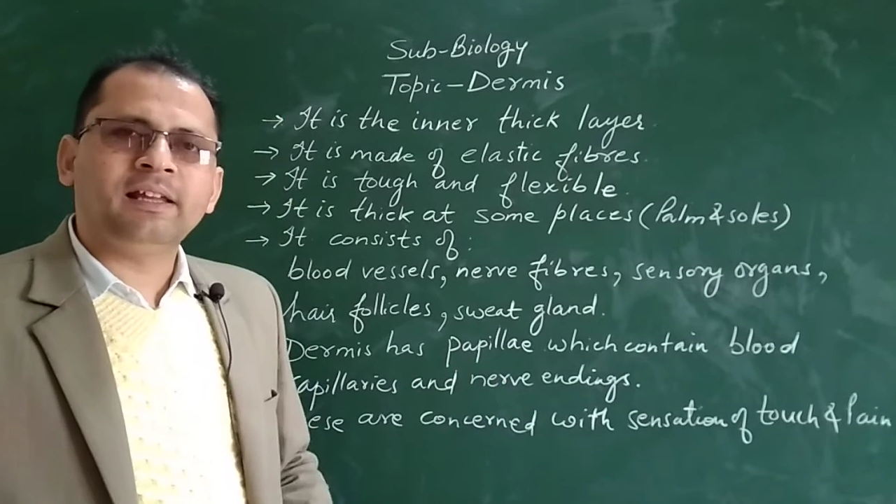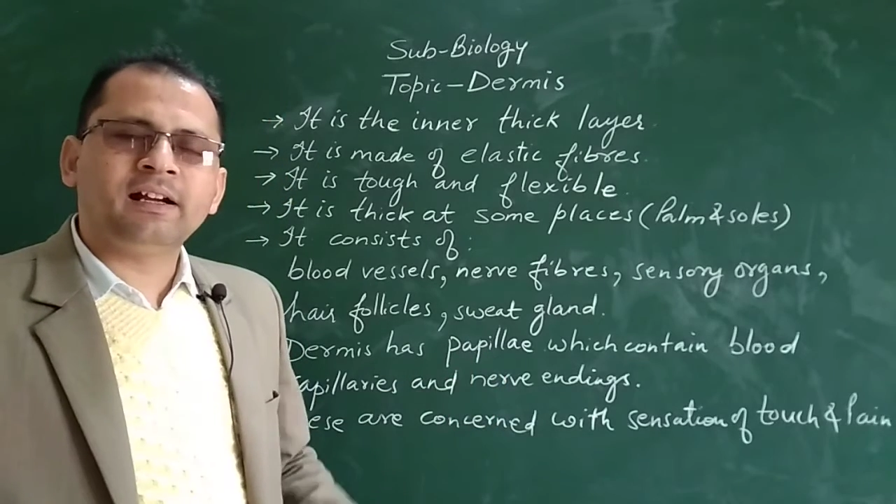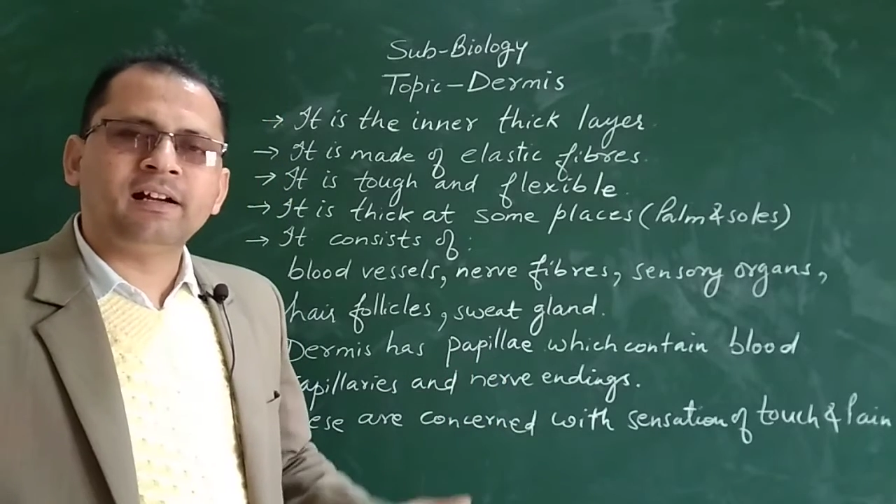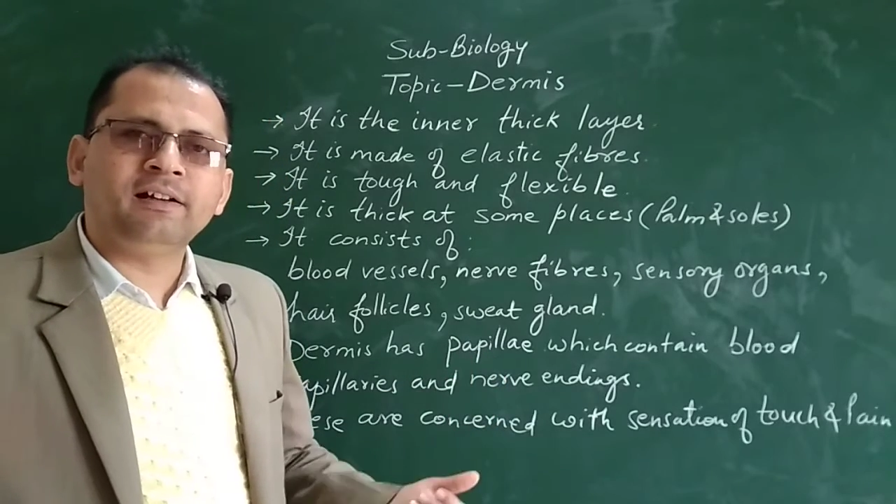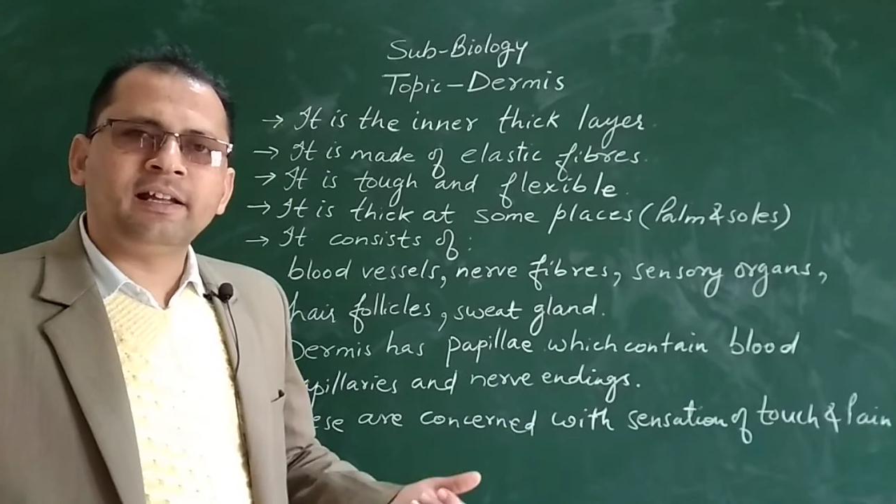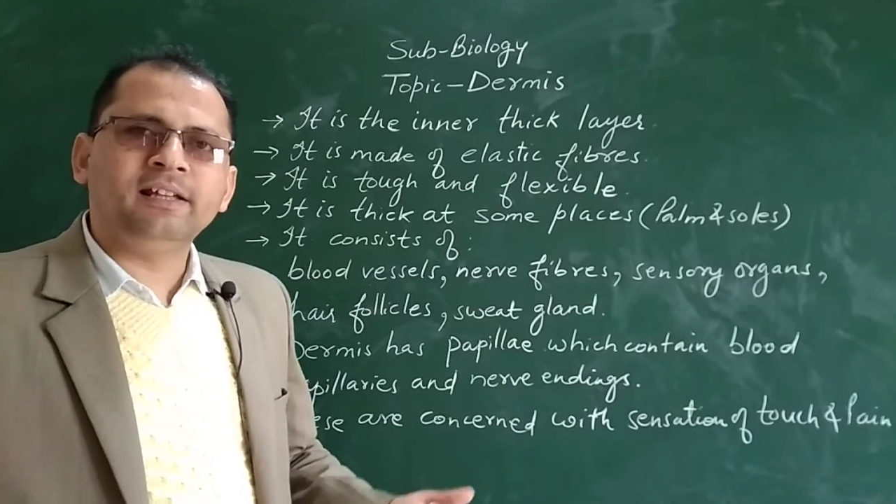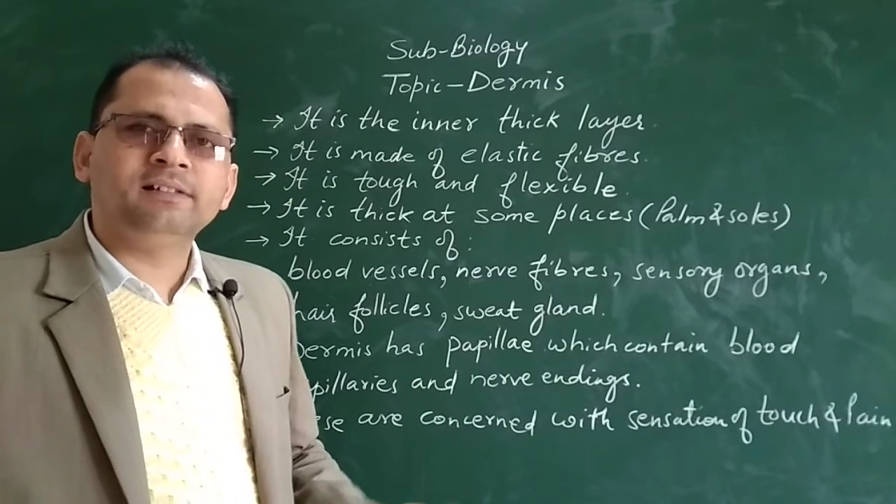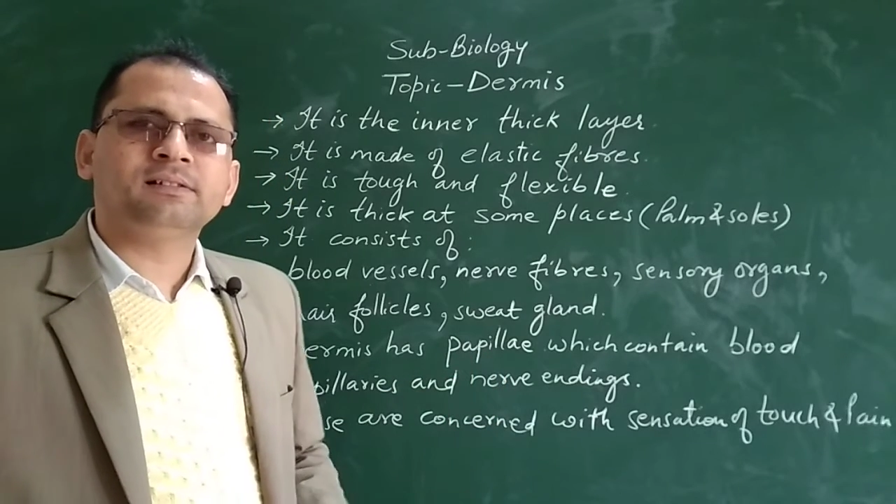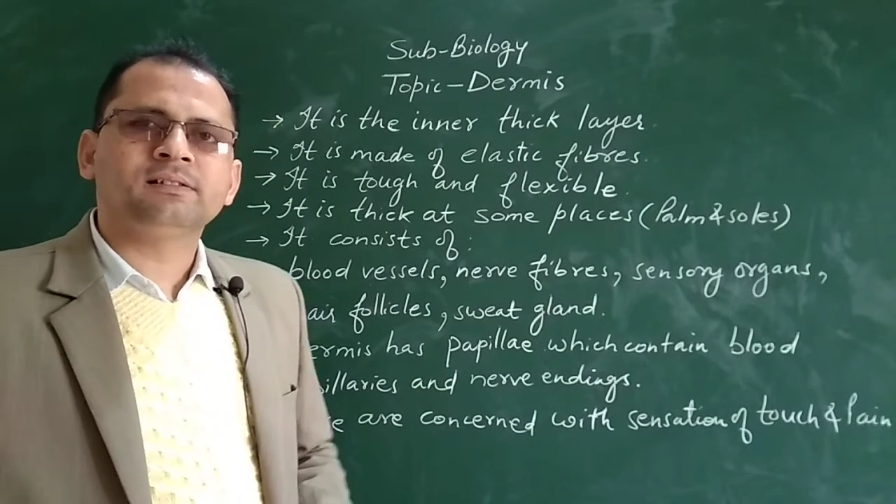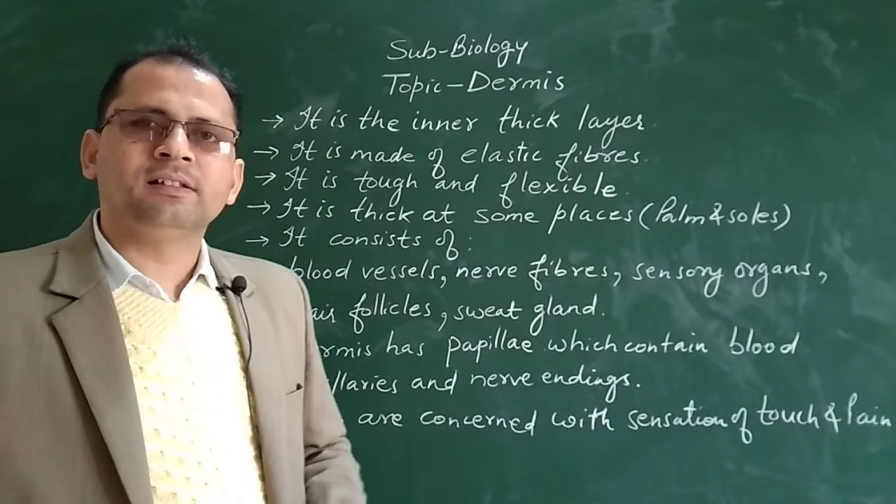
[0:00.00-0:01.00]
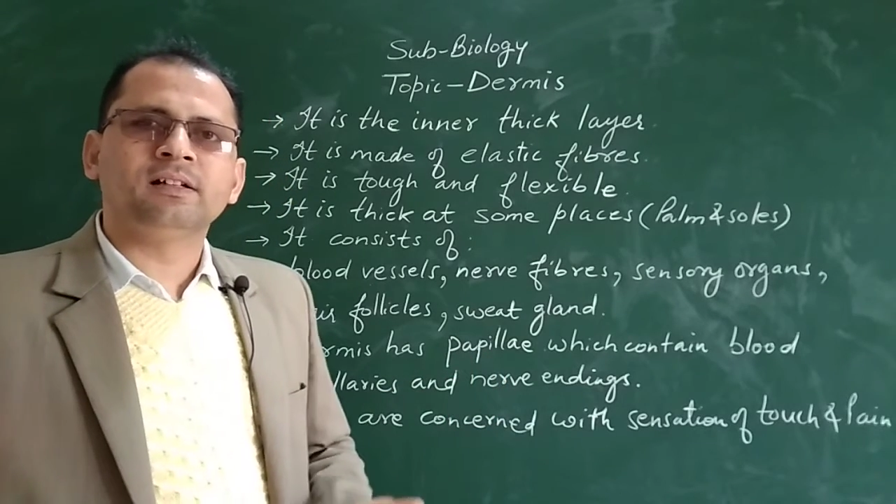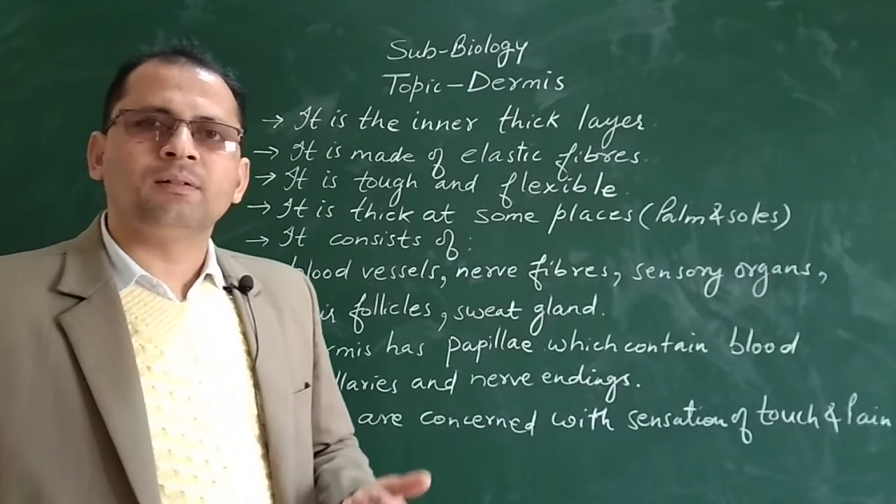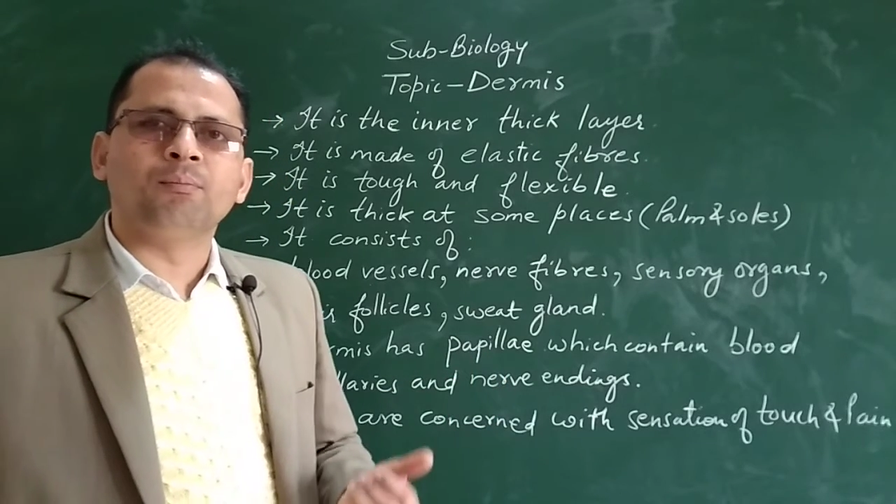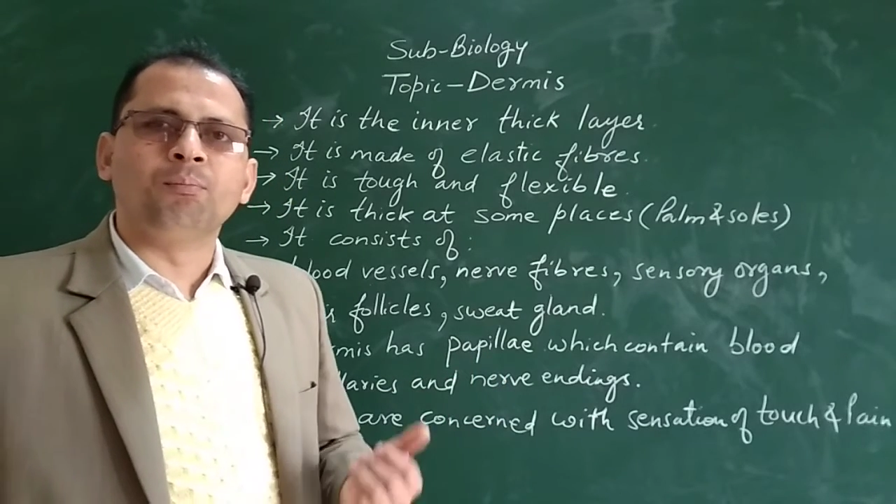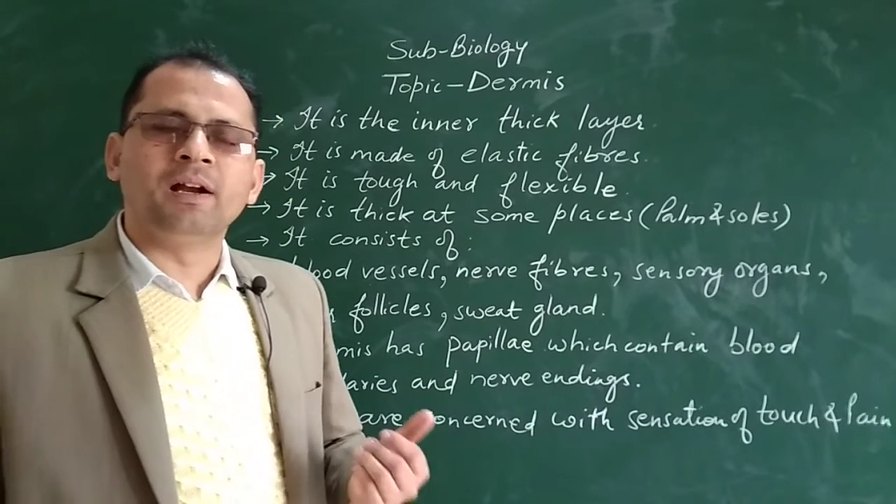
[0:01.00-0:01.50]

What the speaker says: they contains the